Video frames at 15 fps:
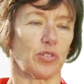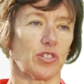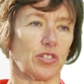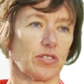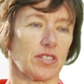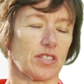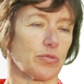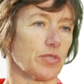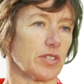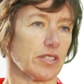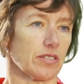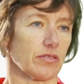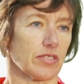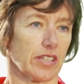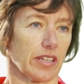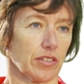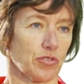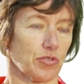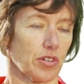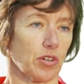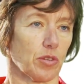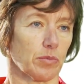reduce the risk of
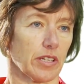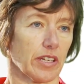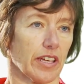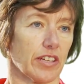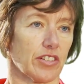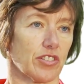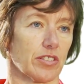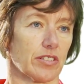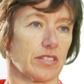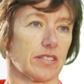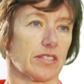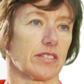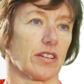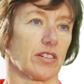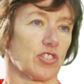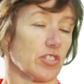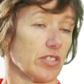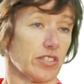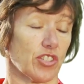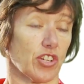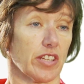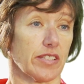secondary complications such
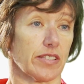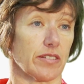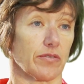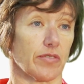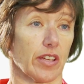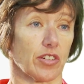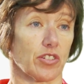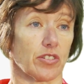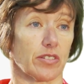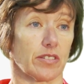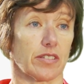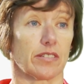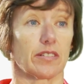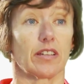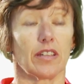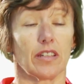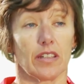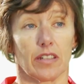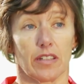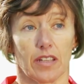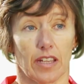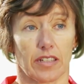as chest infections.
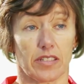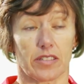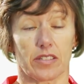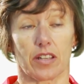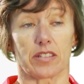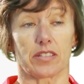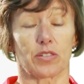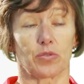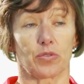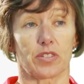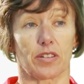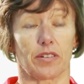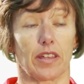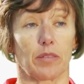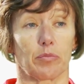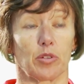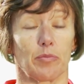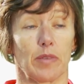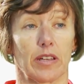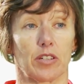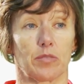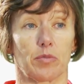Exercise can also help you
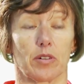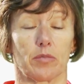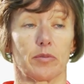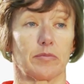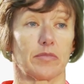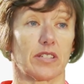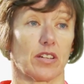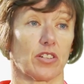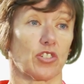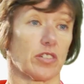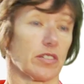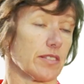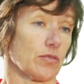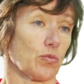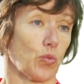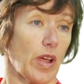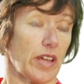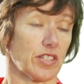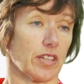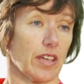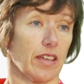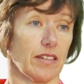manage problems such as
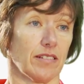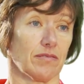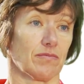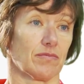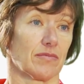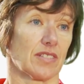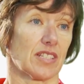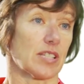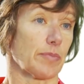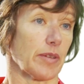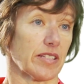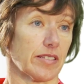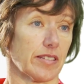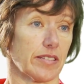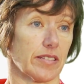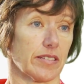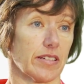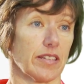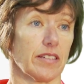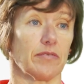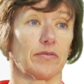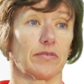weight gain,
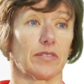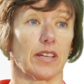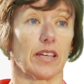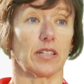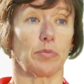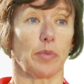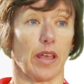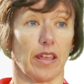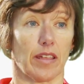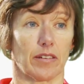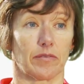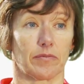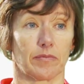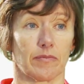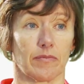spasticity, and pain.